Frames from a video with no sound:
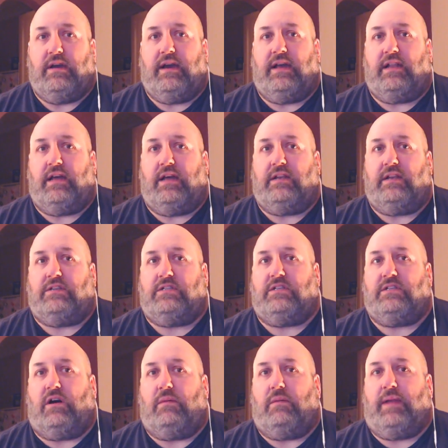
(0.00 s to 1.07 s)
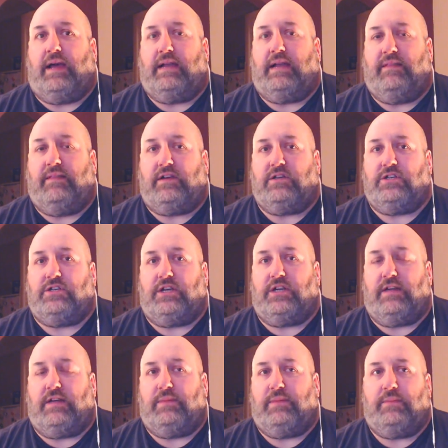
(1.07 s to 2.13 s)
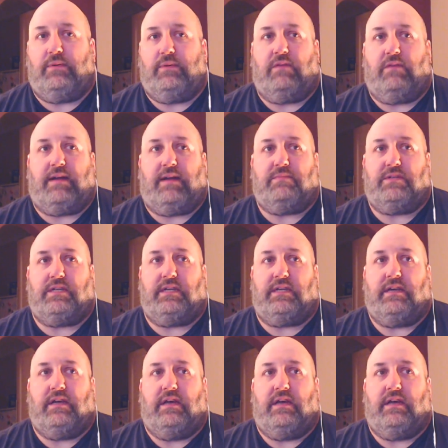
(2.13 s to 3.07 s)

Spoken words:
and start playing in there, because you can have people like Ramsey